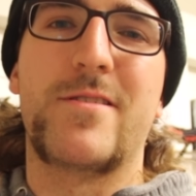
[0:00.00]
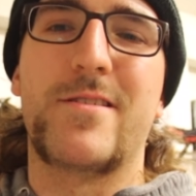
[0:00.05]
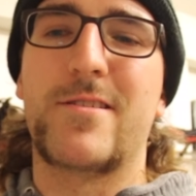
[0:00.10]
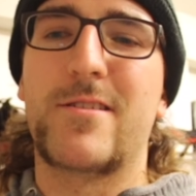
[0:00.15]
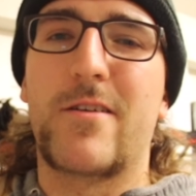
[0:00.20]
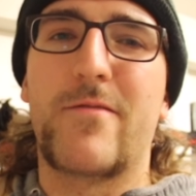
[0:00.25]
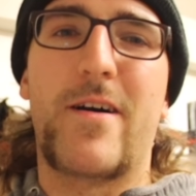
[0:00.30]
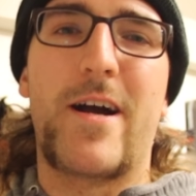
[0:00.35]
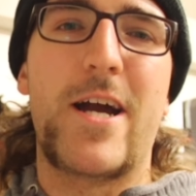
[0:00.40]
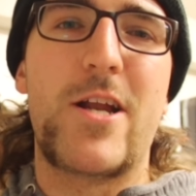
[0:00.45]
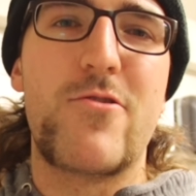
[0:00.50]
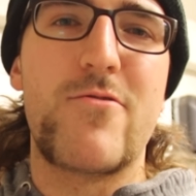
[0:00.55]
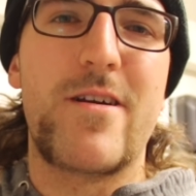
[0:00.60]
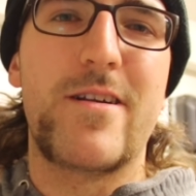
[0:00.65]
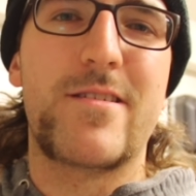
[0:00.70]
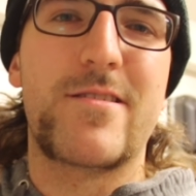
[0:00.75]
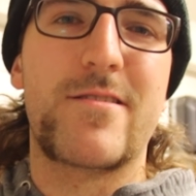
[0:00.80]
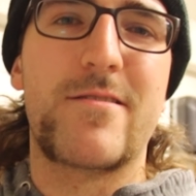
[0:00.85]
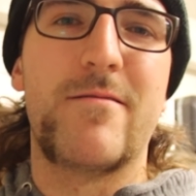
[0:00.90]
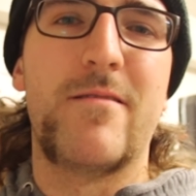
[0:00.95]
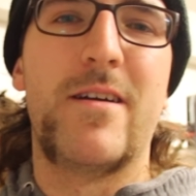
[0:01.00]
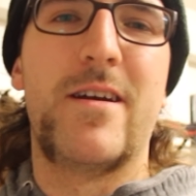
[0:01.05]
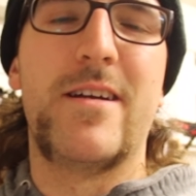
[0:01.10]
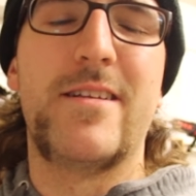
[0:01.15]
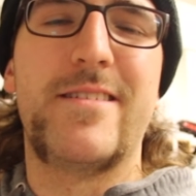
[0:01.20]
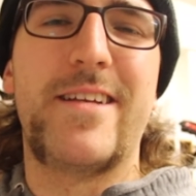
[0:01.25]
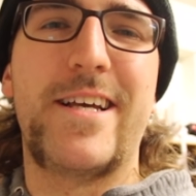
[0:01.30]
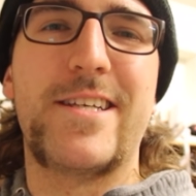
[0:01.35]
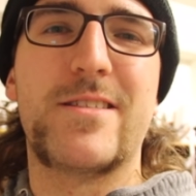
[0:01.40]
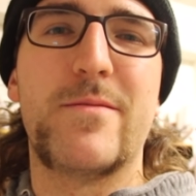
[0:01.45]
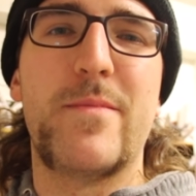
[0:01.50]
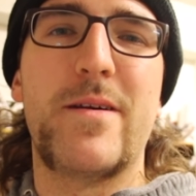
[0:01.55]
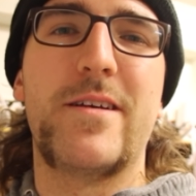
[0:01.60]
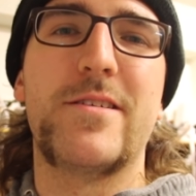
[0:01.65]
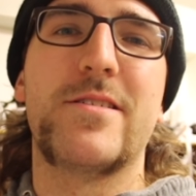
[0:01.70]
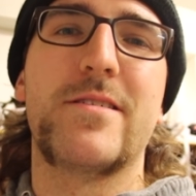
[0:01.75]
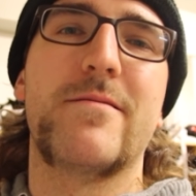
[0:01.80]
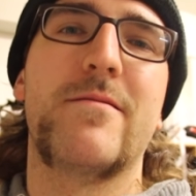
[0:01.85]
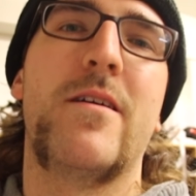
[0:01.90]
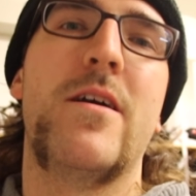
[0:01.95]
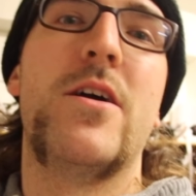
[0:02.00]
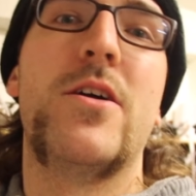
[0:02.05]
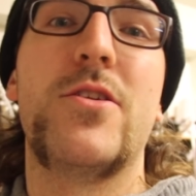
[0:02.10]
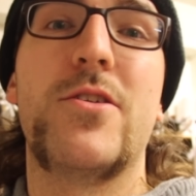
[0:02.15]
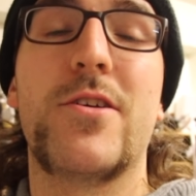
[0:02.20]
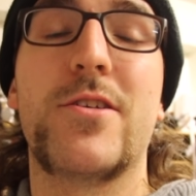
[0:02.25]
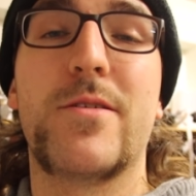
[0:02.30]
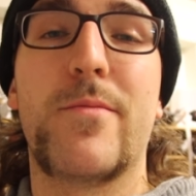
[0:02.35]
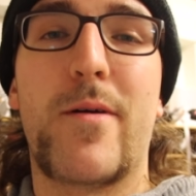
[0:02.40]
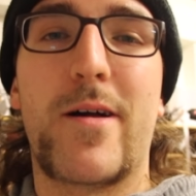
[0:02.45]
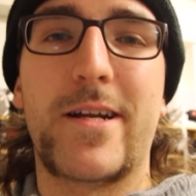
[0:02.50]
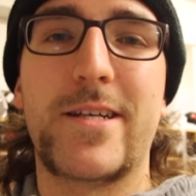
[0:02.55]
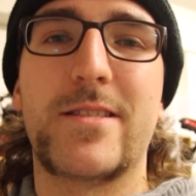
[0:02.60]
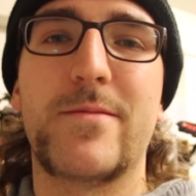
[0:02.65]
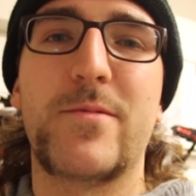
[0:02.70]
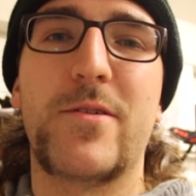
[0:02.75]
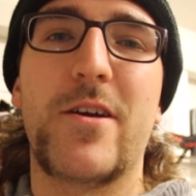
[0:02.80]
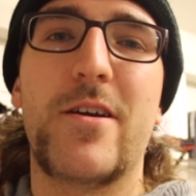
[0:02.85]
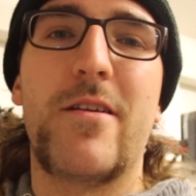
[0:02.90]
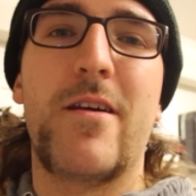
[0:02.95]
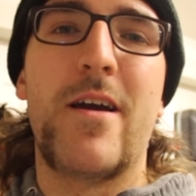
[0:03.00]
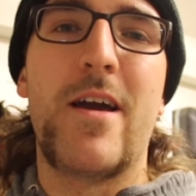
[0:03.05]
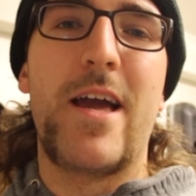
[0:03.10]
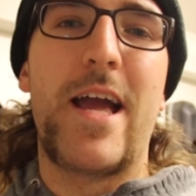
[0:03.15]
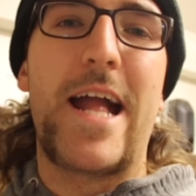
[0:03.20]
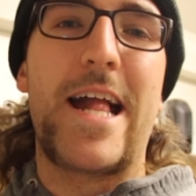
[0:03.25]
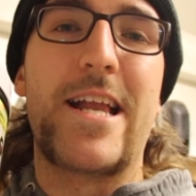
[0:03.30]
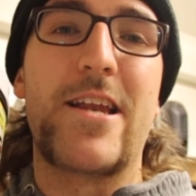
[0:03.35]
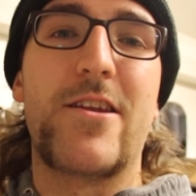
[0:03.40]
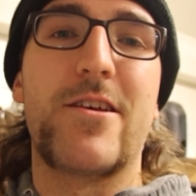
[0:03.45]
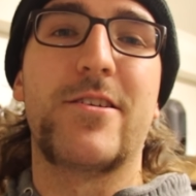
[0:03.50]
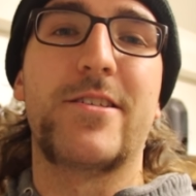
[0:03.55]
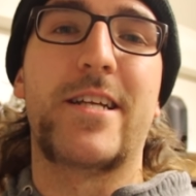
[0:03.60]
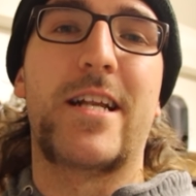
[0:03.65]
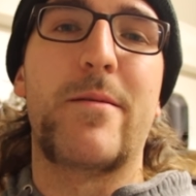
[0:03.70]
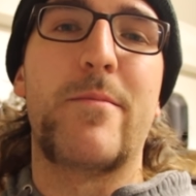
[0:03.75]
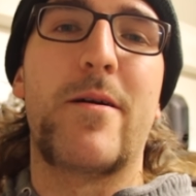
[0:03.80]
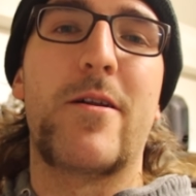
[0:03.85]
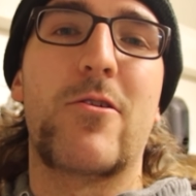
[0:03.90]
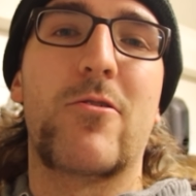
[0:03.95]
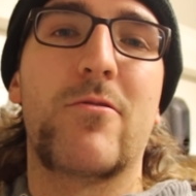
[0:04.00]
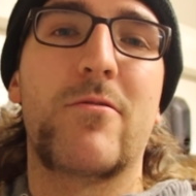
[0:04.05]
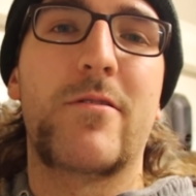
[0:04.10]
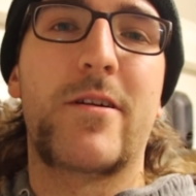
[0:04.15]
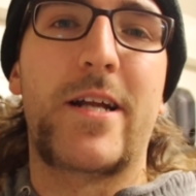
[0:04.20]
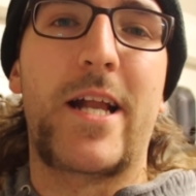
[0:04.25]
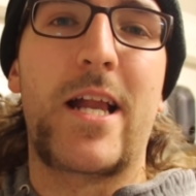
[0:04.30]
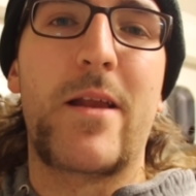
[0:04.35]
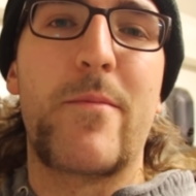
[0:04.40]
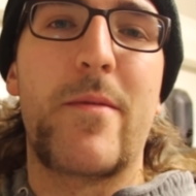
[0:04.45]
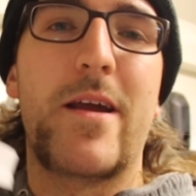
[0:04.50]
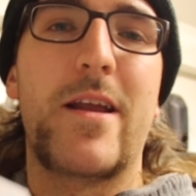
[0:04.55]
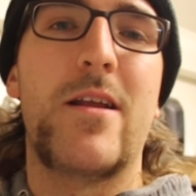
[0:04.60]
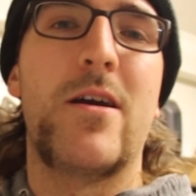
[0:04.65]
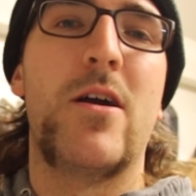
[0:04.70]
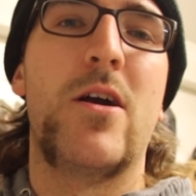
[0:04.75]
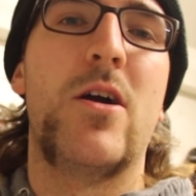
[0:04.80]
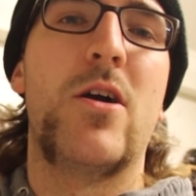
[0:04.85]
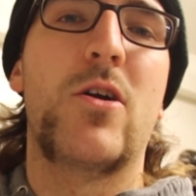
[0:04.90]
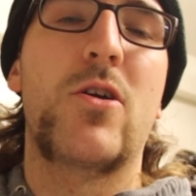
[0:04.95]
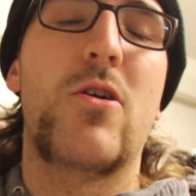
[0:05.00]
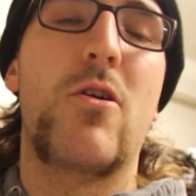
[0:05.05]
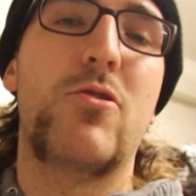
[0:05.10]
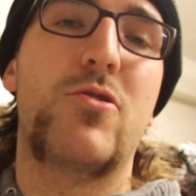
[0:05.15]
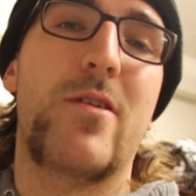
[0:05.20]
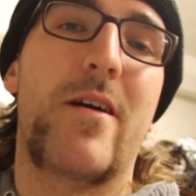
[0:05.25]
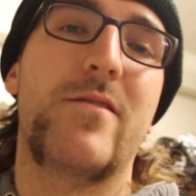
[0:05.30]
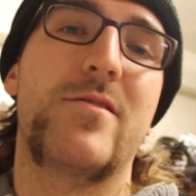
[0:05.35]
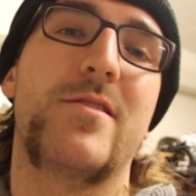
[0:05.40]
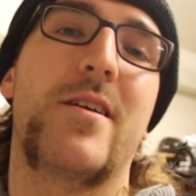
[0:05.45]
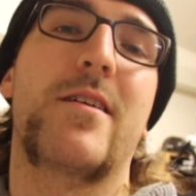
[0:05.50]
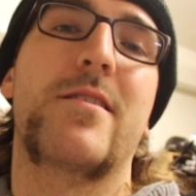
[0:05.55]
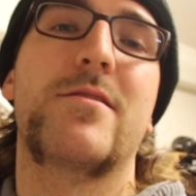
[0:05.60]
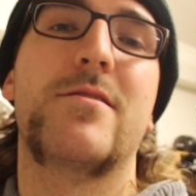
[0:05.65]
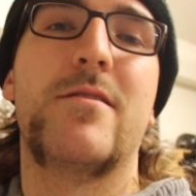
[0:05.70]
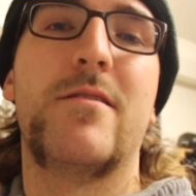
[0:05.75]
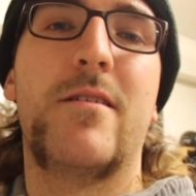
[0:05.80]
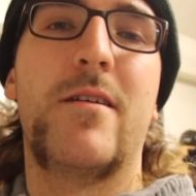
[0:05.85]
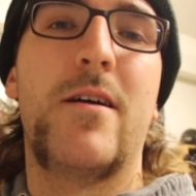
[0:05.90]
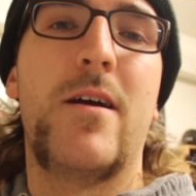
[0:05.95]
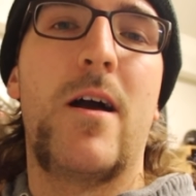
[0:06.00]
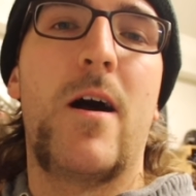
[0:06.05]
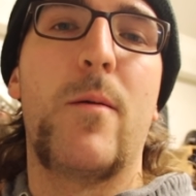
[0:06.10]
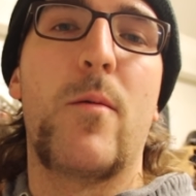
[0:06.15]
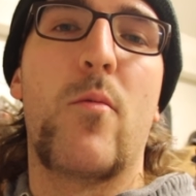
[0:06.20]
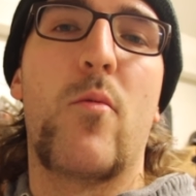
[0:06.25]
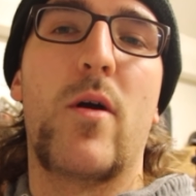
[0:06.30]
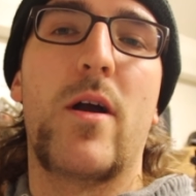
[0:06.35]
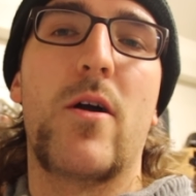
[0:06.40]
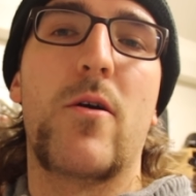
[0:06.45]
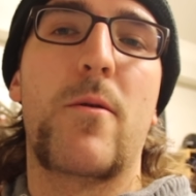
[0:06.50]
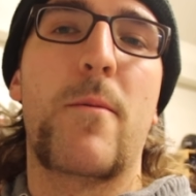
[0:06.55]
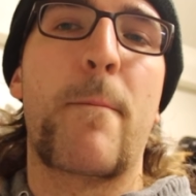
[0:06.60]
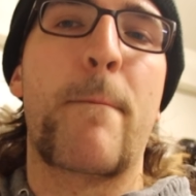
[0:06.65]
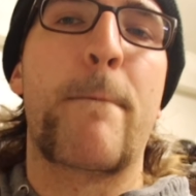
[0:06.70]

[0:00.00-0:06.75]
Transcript: This stuff hydrates, tastes amazing, does the body some good, and it doesn't get any better. Canadian made. Code TRAVSUCKS. Tell your boy out.